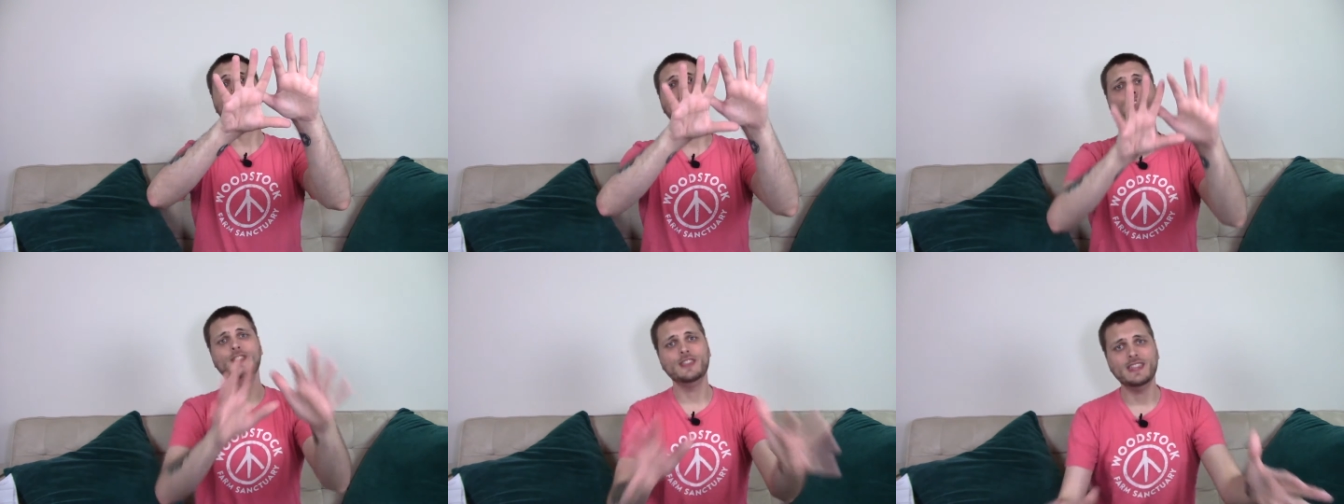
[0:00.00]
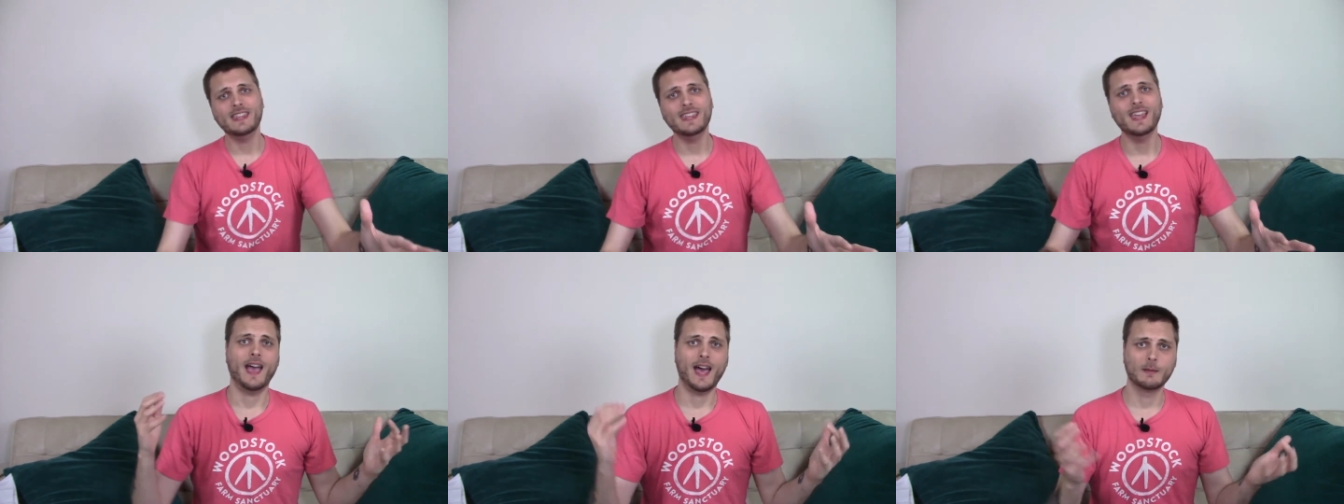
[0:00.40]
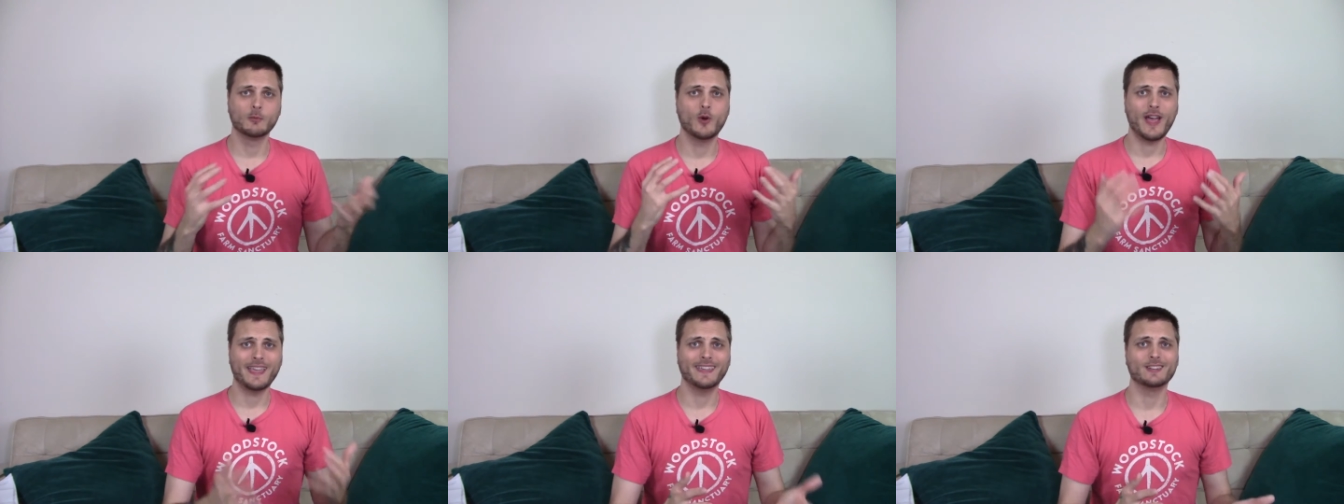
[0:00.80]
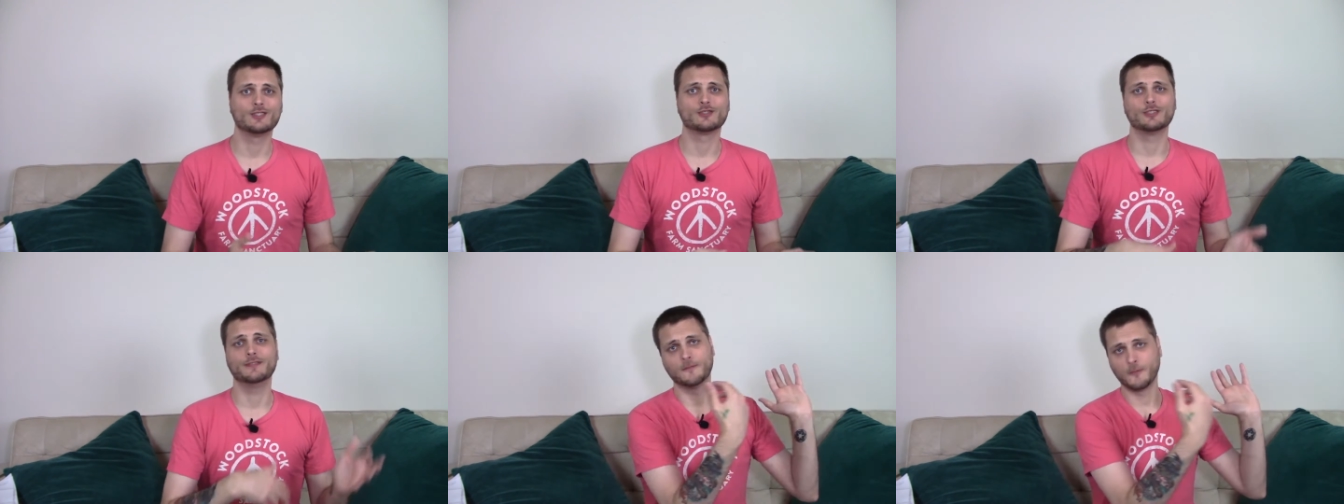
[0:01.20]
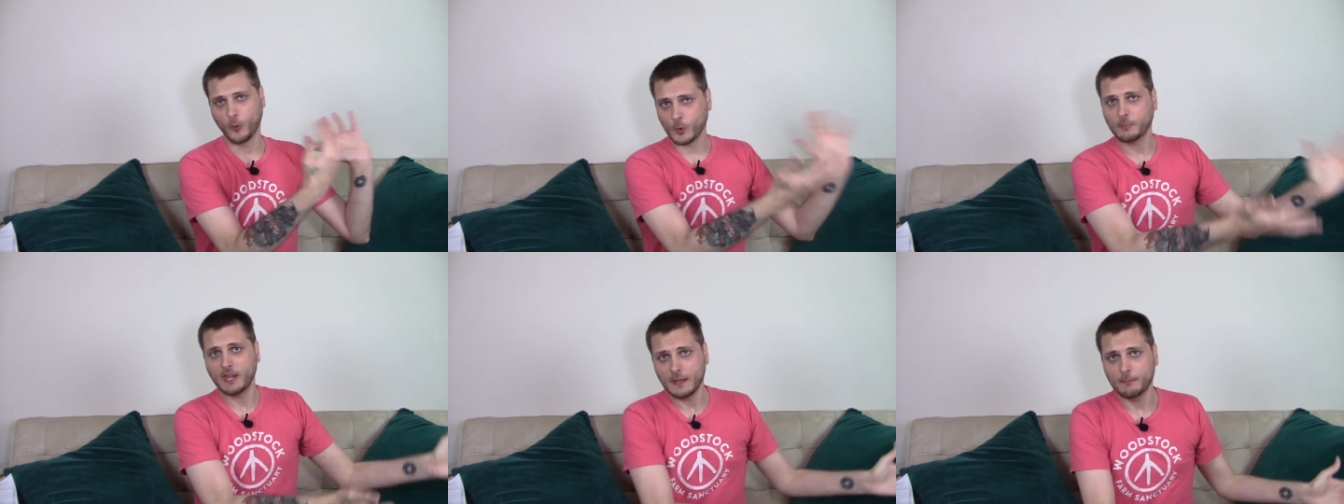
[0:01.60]
the animal ag industry
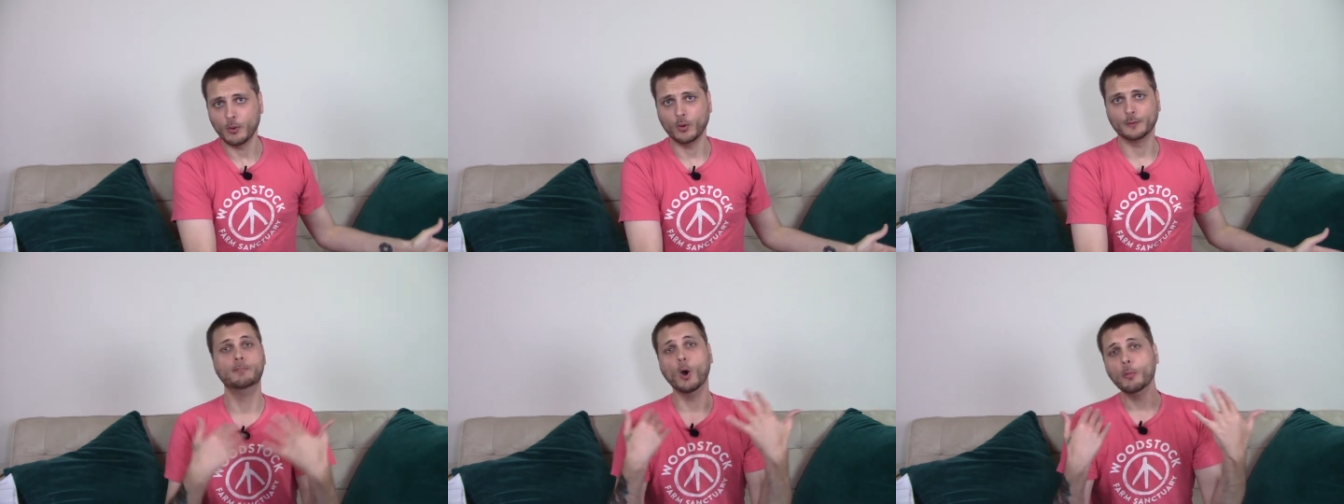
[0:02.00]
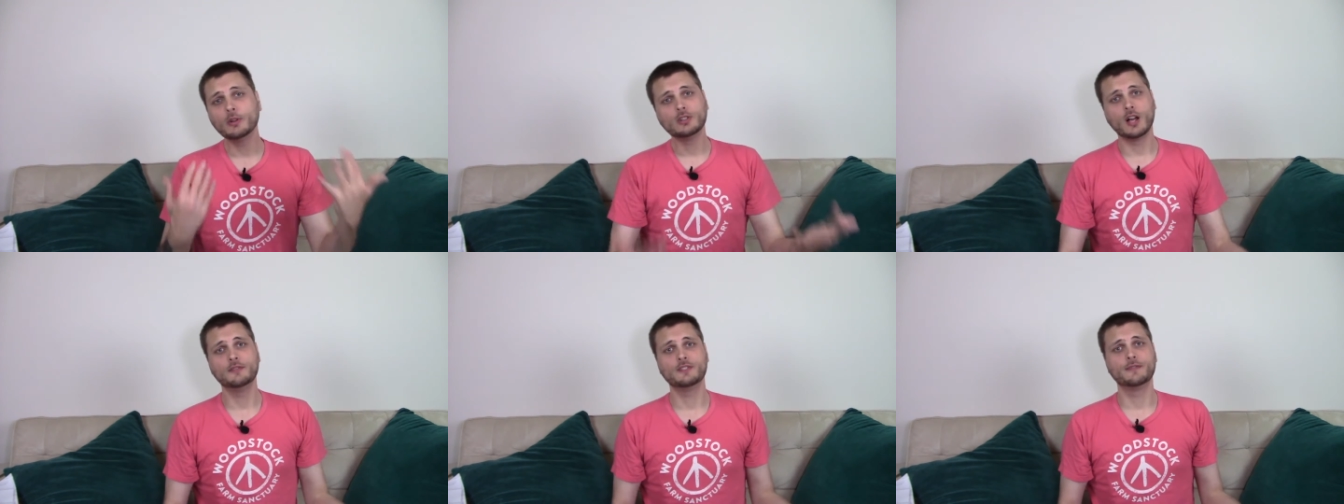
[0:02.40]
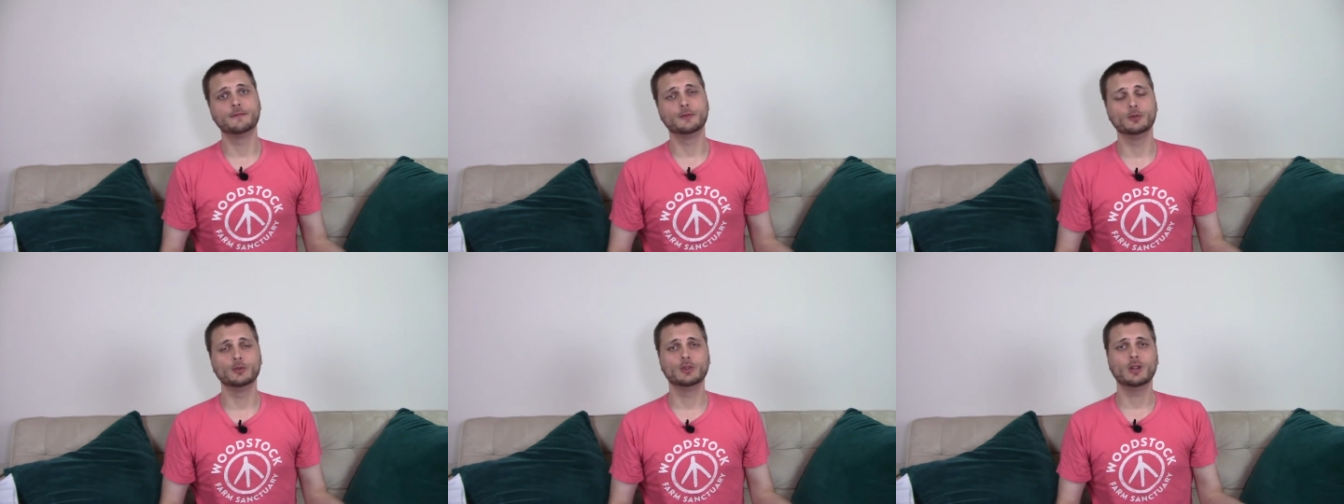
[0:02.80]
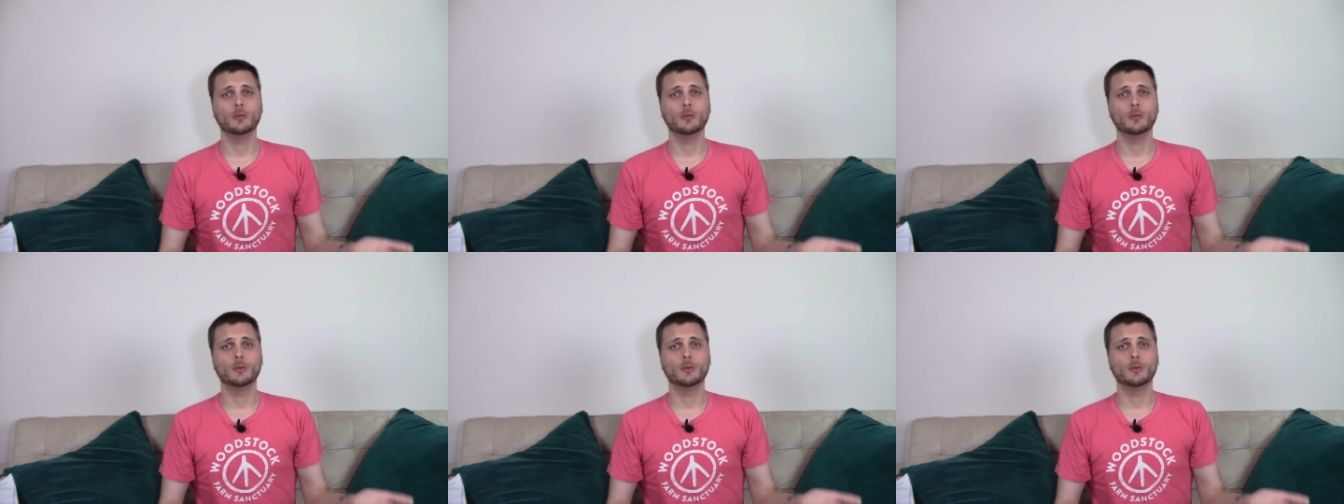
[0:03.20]
for people. Boba loves the food.